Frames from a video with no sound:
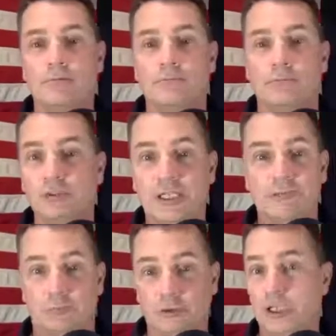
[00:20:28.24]
regime,
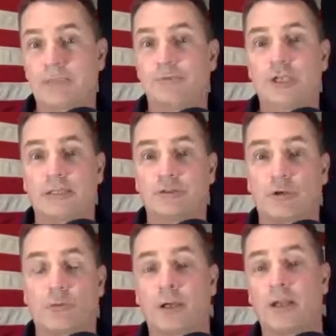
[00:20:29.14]
regime change. So
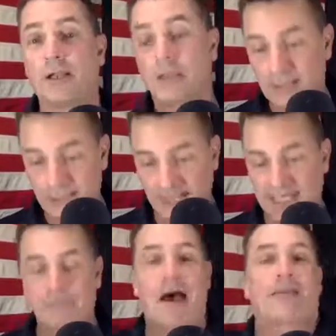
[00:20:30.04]
we're going to kick
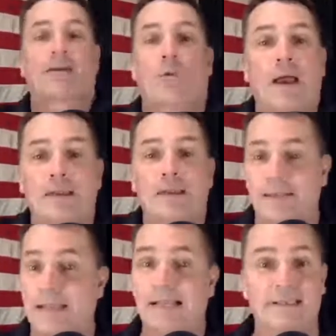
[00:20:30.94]
him out of Kuwait
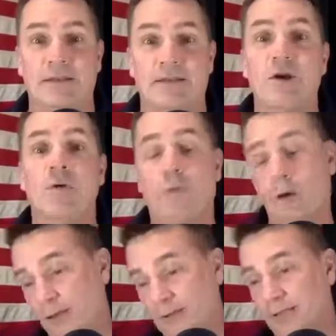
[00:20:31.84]
and that's it. Mm-hmm.
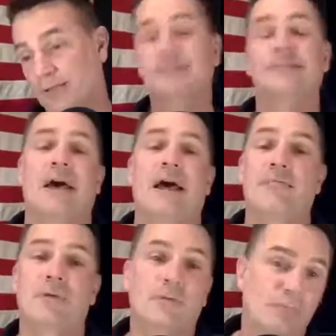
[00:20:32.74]
Whereas this
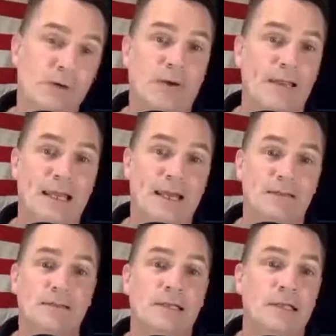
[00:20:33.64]
time we went
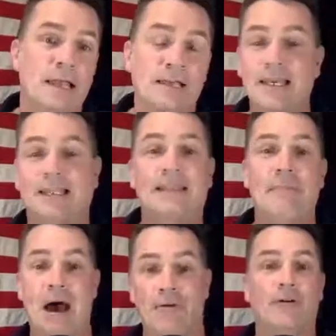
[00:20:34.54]
in and kicked him
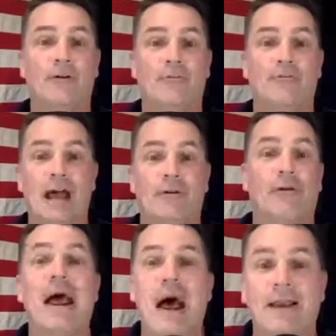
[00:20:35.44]
out of
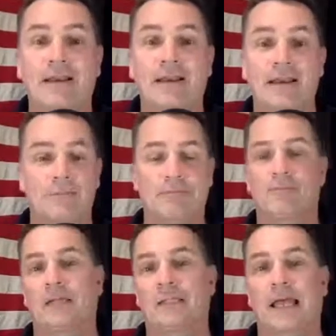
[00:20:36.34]
Iraq,
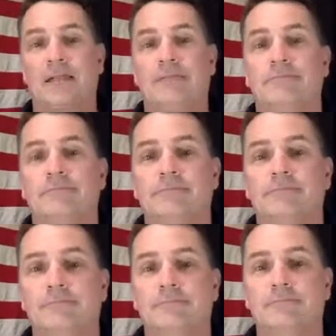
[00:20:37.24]
but then
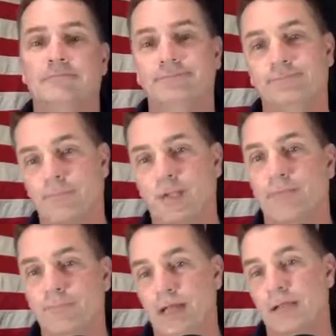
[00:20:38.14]
you
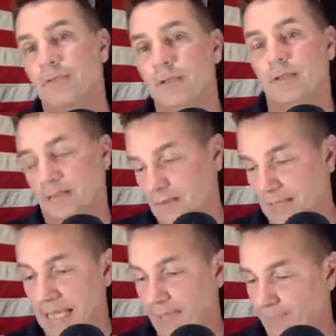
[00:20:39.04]
know, and
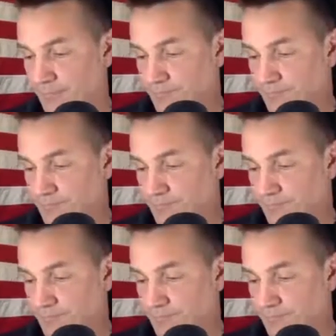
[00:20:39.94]
again.